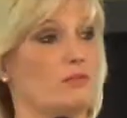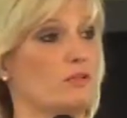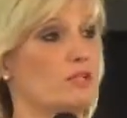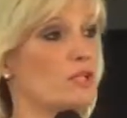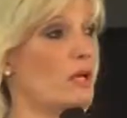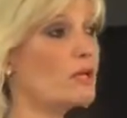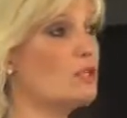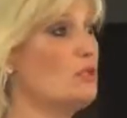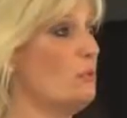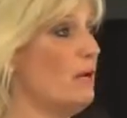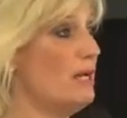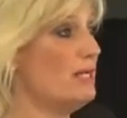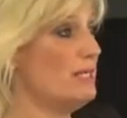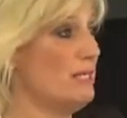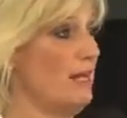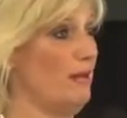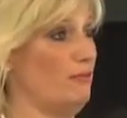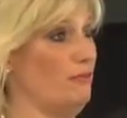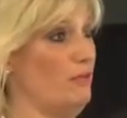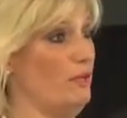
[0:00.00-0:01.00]
And to go to West
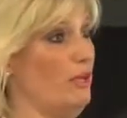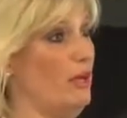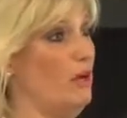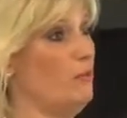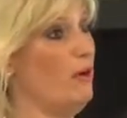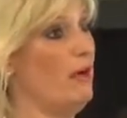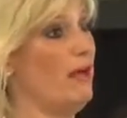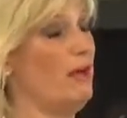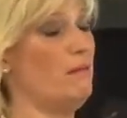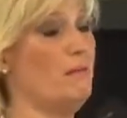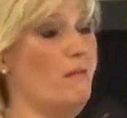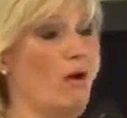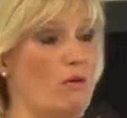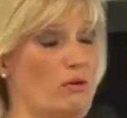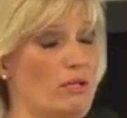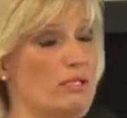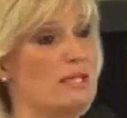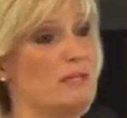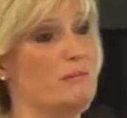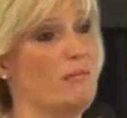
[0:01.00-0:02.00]
Africa, where
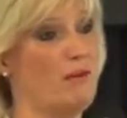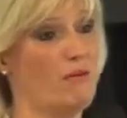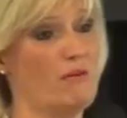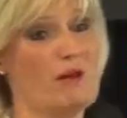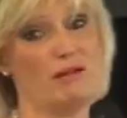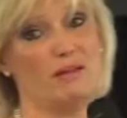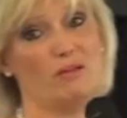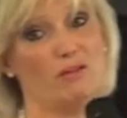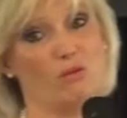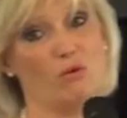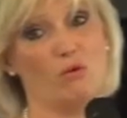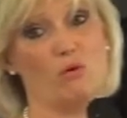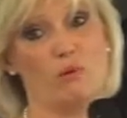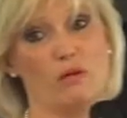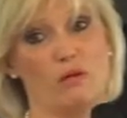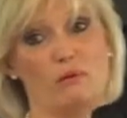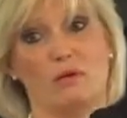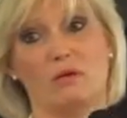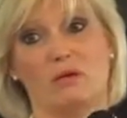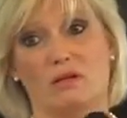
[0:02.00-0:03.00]
honestly, my granny thought
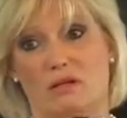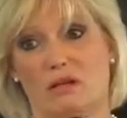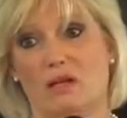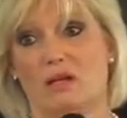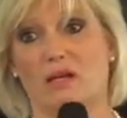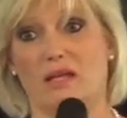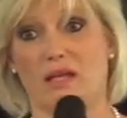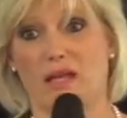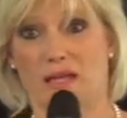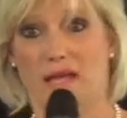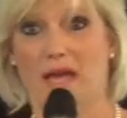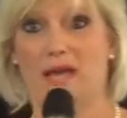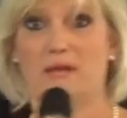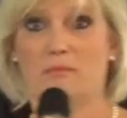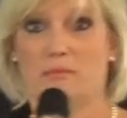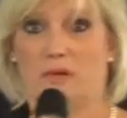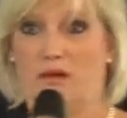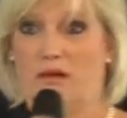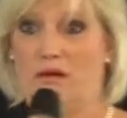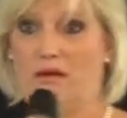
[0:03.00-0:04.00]
we were going to get
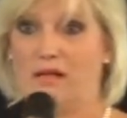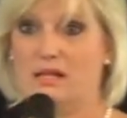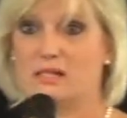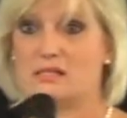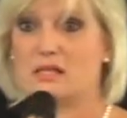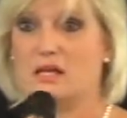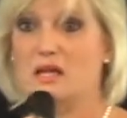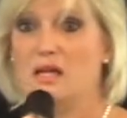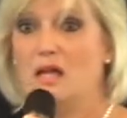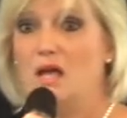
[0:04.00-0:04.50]
cannibalized.